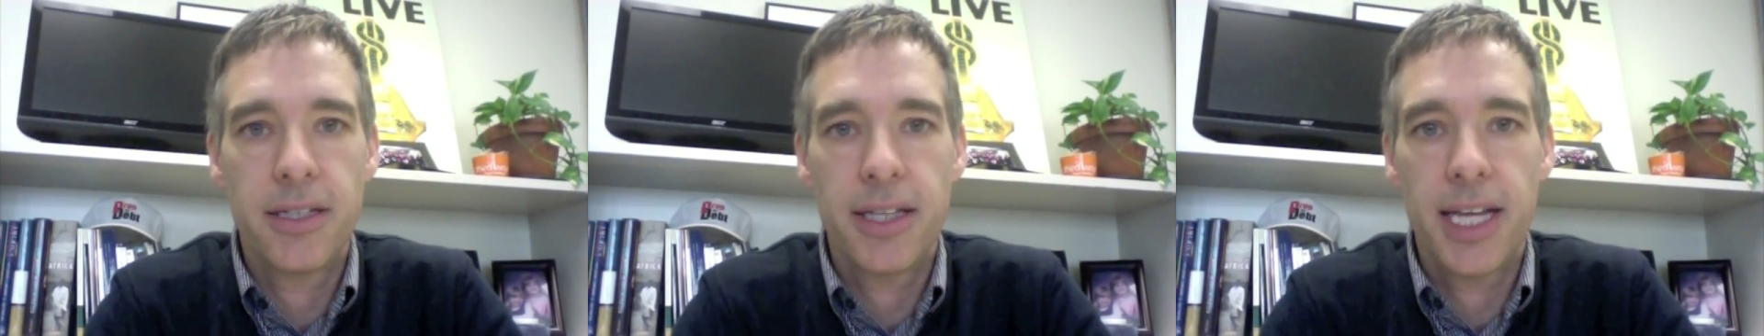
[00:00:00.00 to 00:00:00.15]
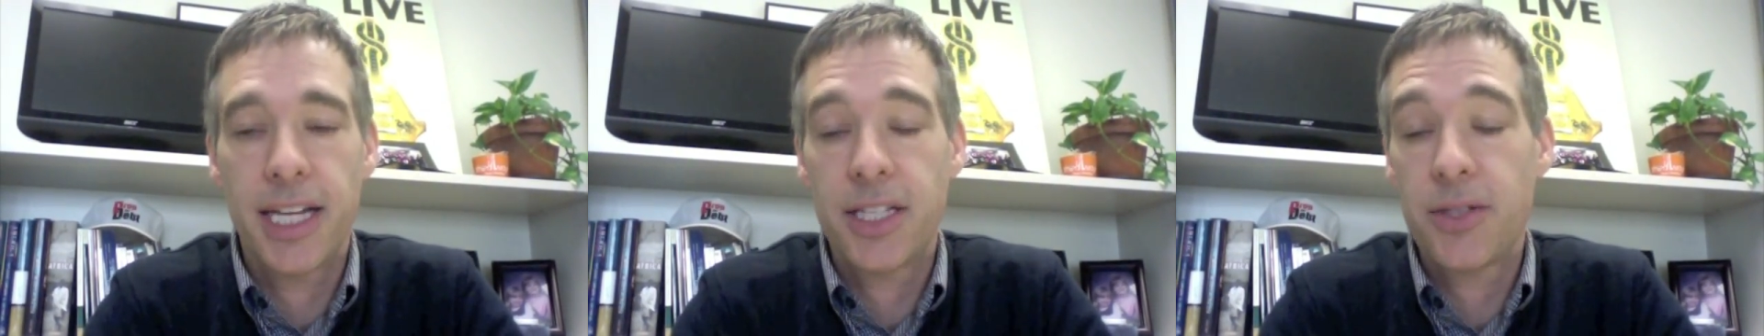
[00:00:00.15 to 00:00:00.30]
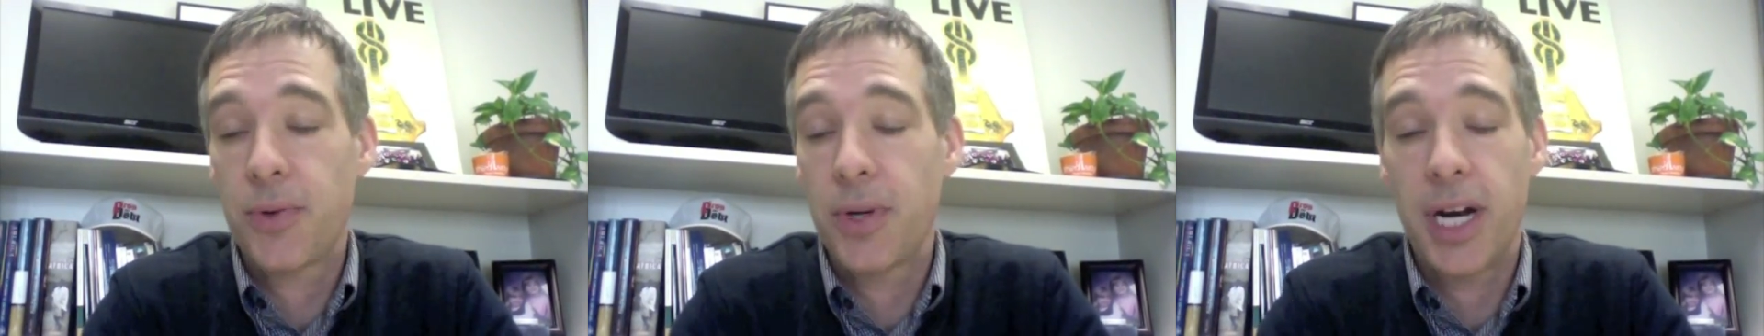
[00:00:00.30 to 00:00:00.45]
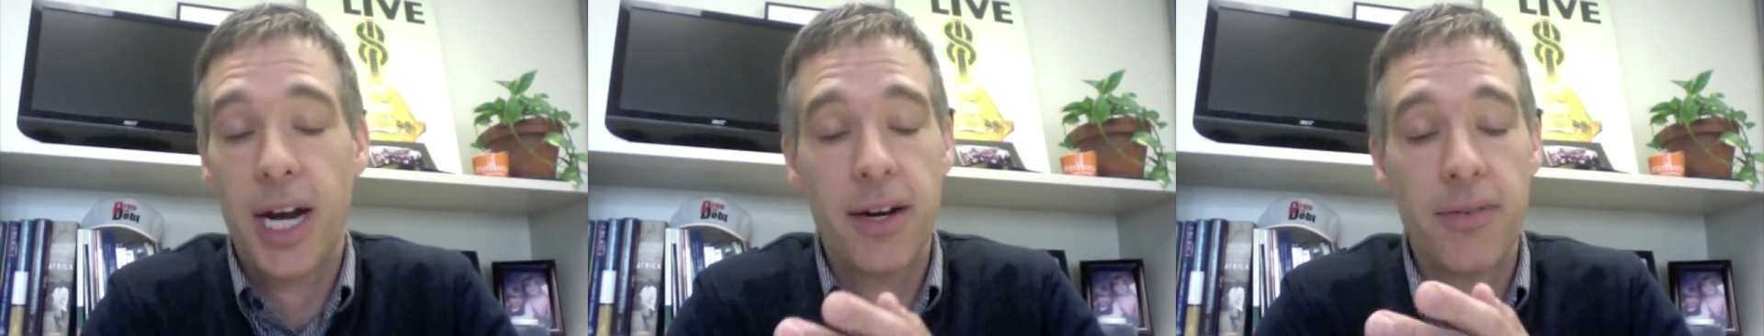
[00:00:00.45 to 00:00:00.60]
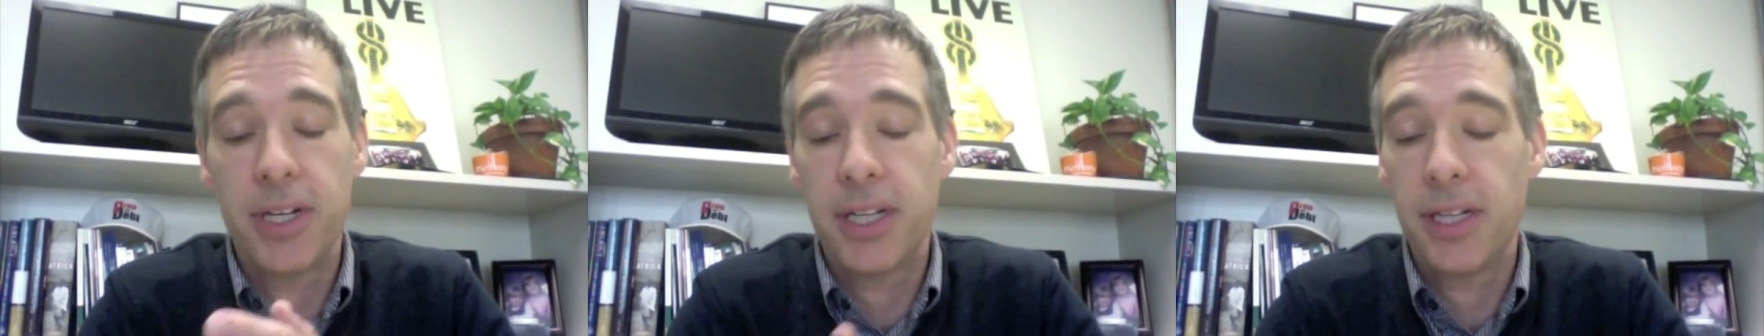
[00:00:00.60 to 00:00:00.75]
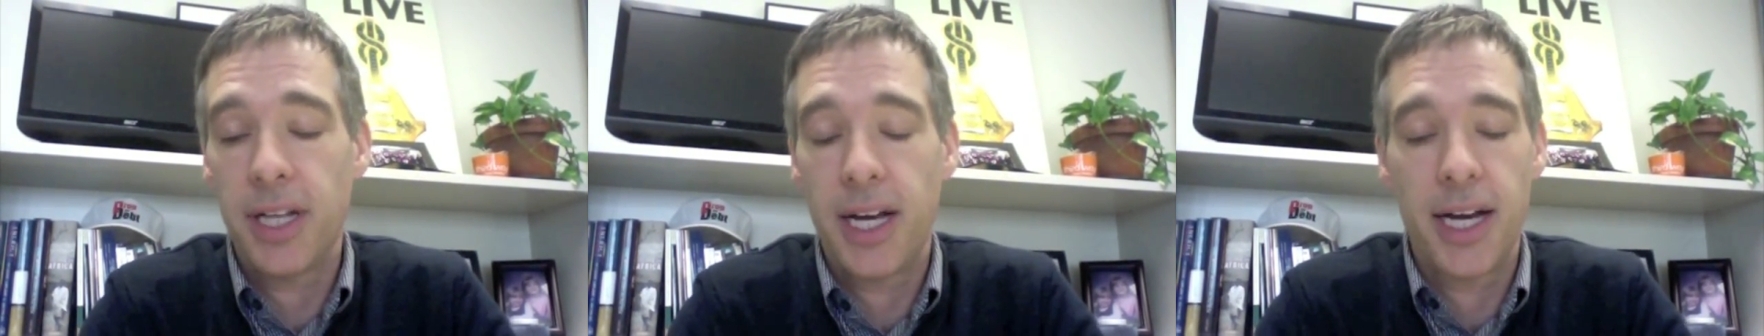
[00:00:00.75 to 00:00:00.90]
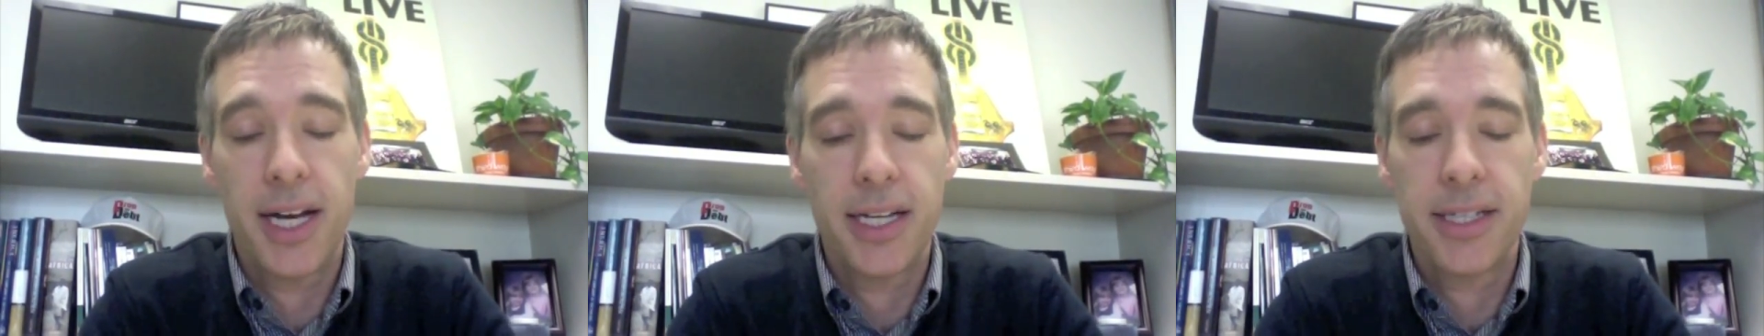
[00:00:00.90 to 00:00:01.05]
And that's when I
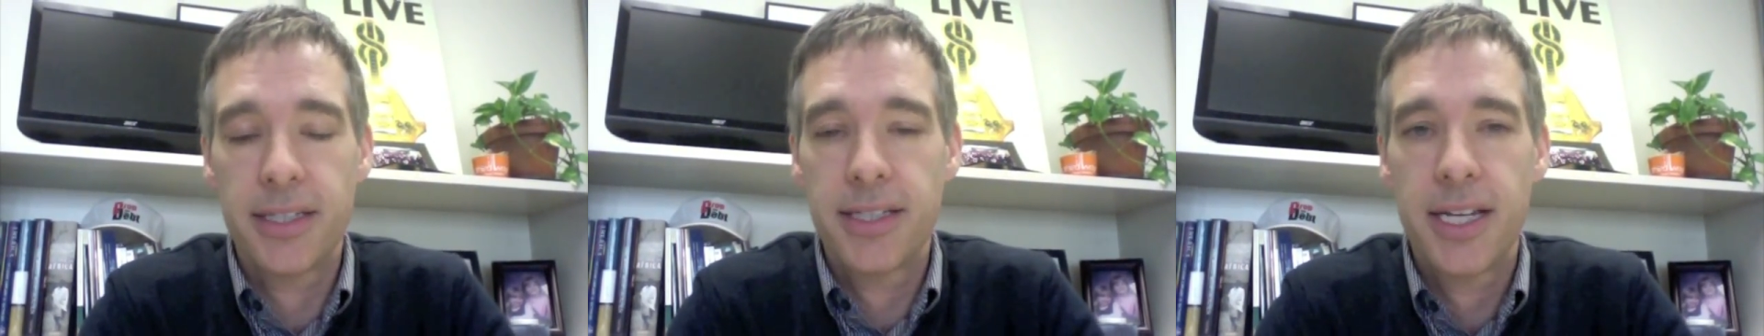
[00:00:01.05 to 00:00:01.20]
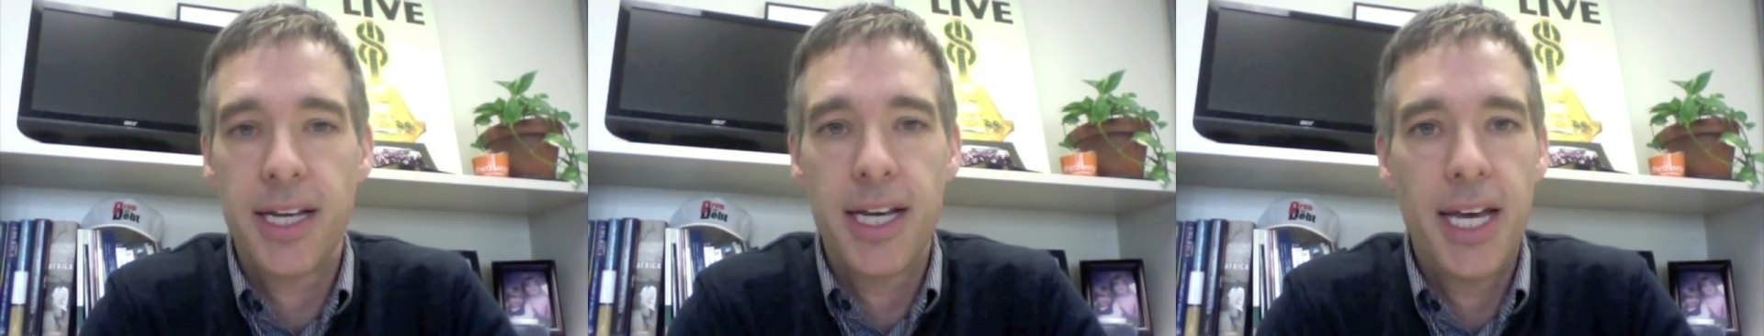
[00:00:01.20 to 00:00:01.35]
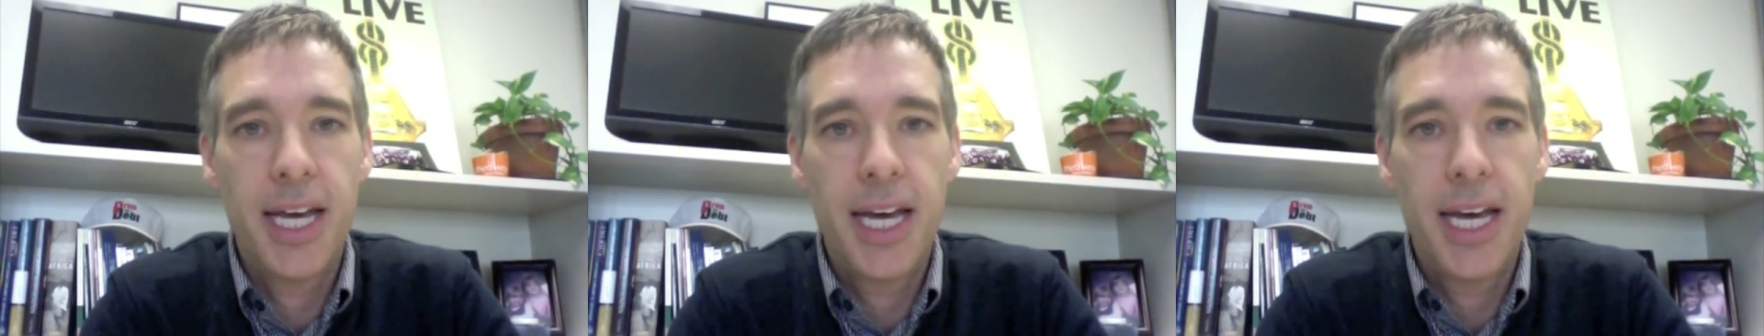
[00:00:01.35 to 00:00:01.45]
realized